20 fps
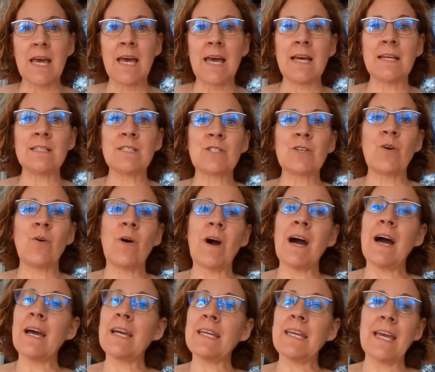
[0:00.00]
And so
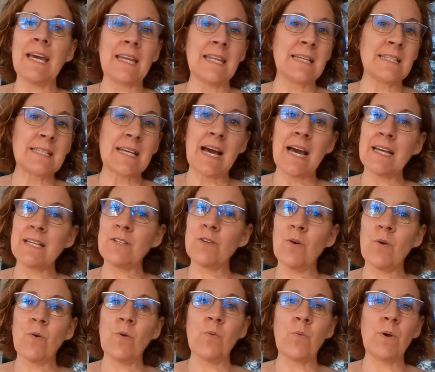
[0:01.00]
I get it. I
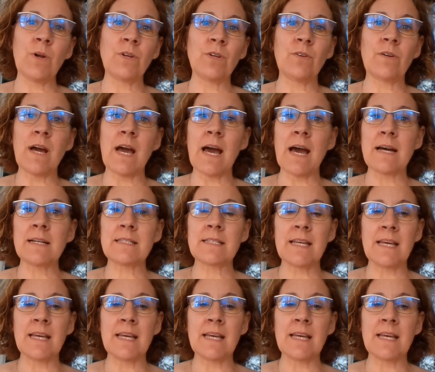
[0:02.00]
know where you're at.